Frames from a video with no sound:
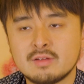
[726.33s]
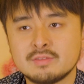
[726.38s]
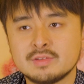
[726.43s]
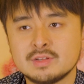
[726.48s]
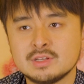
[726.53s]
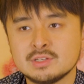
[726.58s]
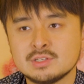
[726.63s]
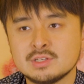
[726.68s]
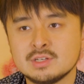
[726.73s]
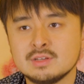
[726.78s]

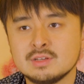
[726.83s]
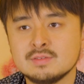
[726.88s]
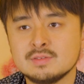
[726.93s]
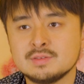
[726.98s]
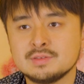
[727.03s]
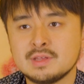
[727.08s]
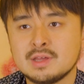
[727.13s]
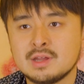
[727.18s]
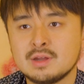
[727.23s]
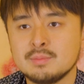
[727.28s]

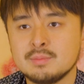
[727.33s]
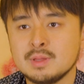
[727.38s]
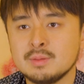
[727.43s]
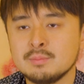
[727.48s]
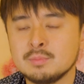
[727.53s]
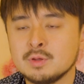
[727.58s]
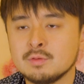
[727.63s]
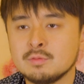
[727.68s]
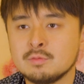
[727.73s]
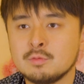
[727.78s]
initiatives that are
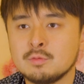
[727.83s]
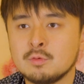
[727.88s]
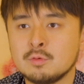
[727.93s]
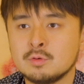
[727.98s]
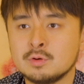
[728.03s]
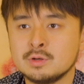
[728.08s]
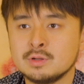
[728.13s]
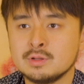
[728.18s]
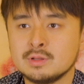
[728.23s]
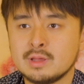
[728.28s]
being put
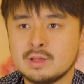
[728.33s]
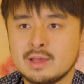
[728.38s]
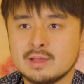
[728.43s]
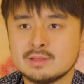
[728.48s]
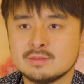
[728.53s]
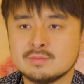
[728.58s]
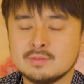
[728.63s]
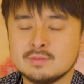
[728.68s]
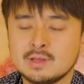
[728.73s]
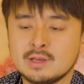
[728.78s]
forward
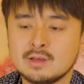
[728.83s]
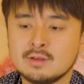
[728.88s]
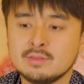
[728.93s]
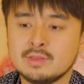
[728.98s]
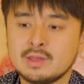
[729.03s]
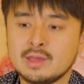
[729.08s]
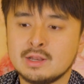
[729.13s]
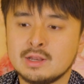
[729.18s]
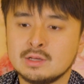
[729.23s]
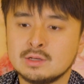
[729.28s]
as of now
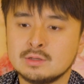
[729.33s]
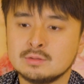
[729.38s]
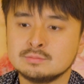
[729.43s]
that